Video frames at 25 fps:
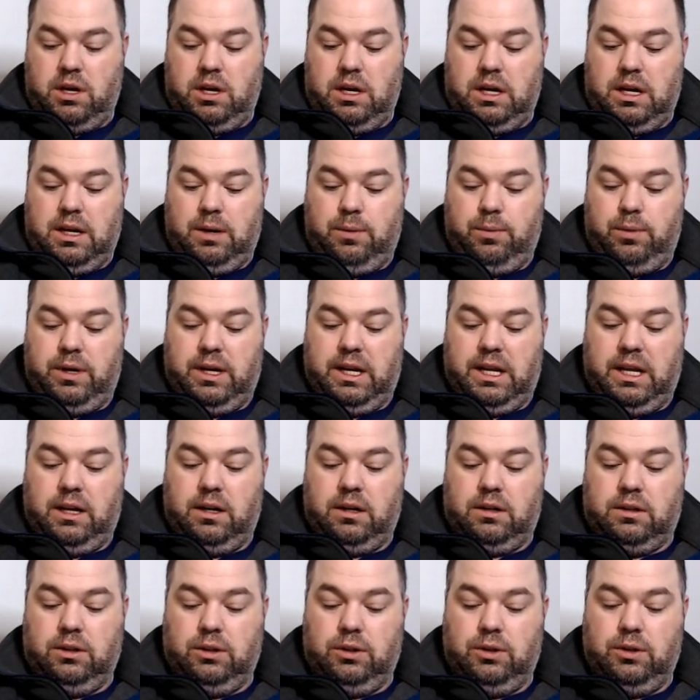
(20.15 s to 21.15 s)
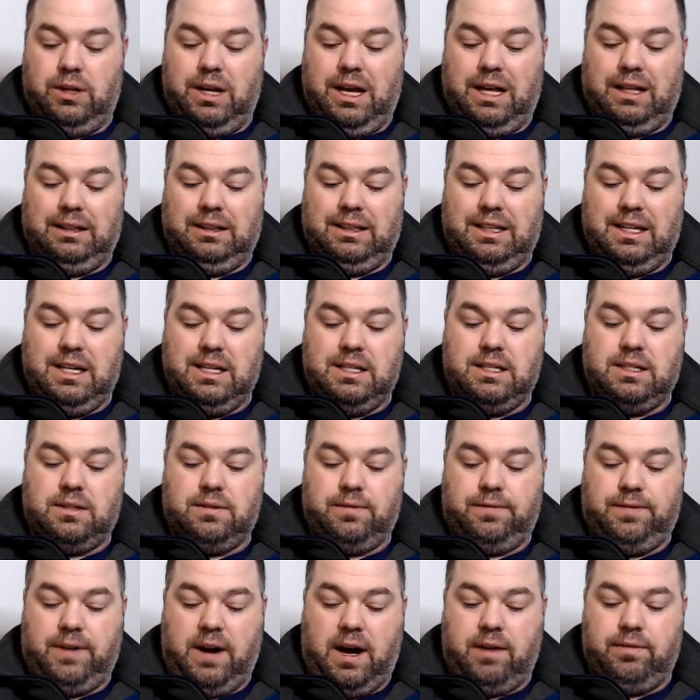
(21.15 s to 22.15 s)
It would include at least
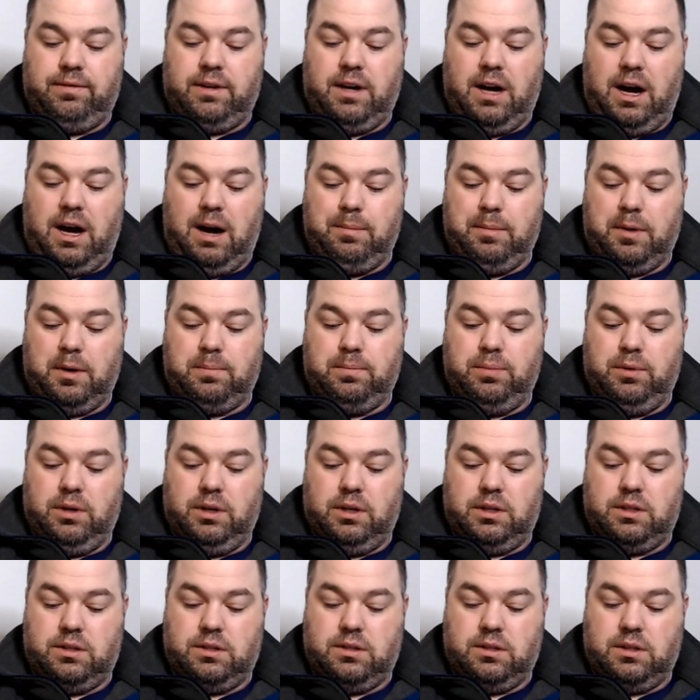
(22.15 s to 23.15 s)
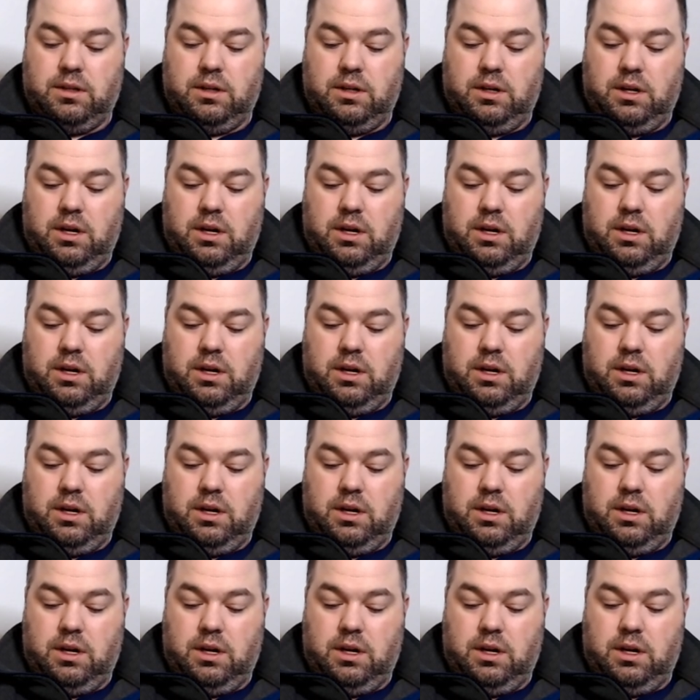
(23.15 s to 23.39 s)
5 comic books